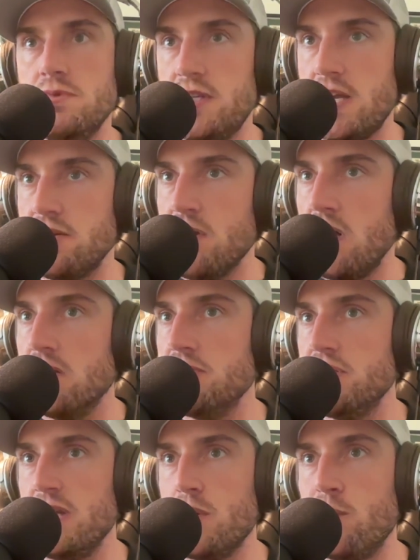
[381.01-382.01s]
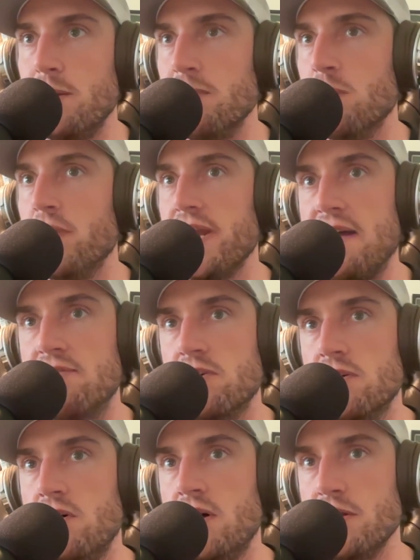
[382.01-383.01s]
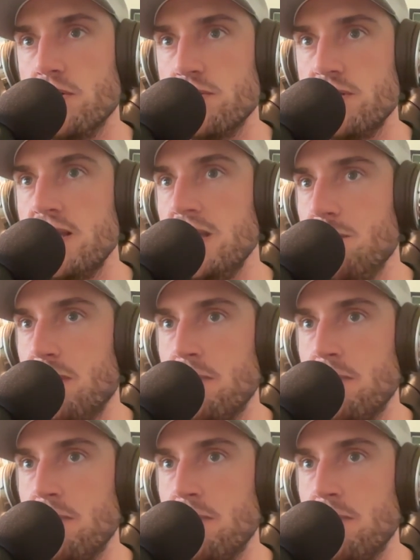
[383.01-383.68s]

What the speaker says: technology, equipment, whatever on your team,